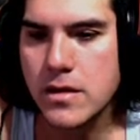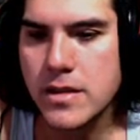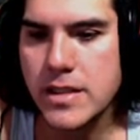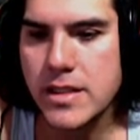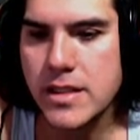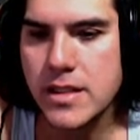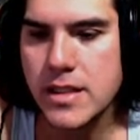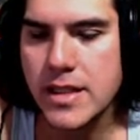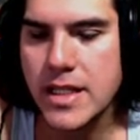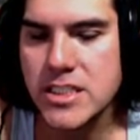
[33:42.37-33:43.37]
The
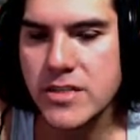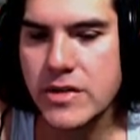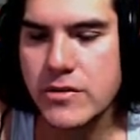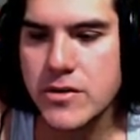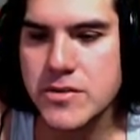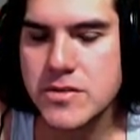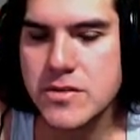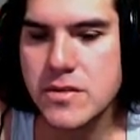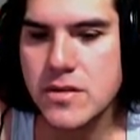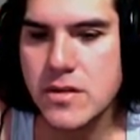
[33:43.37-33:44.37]
Legend of Heroes,
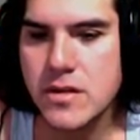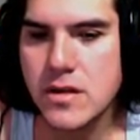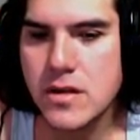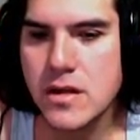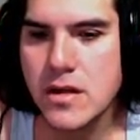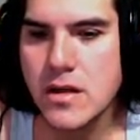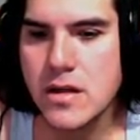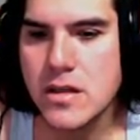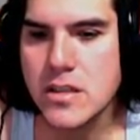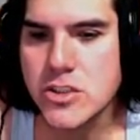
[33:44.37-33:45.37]

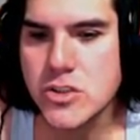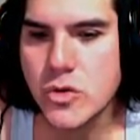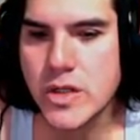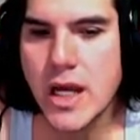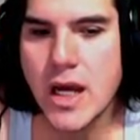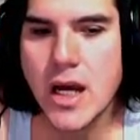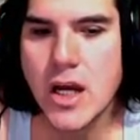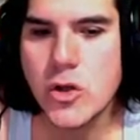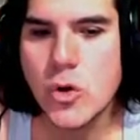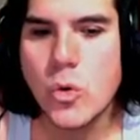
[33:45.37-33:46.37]
Sora
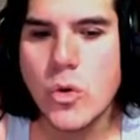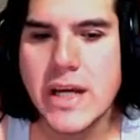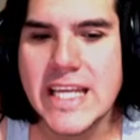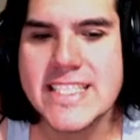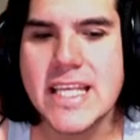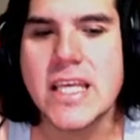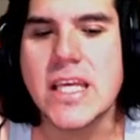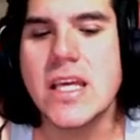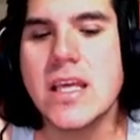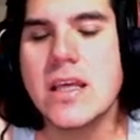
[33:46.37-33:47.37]
no Kiseki,
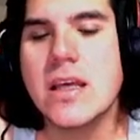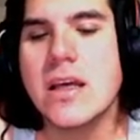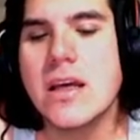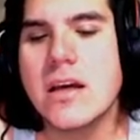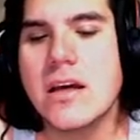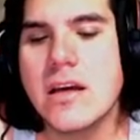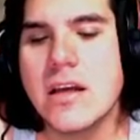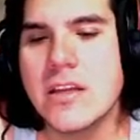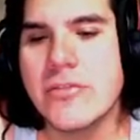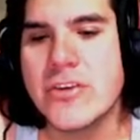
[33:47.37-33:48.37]

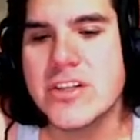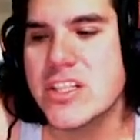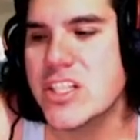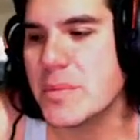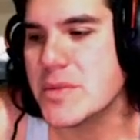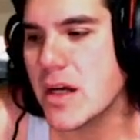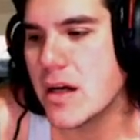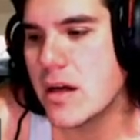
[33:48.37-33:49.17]
the first chapter.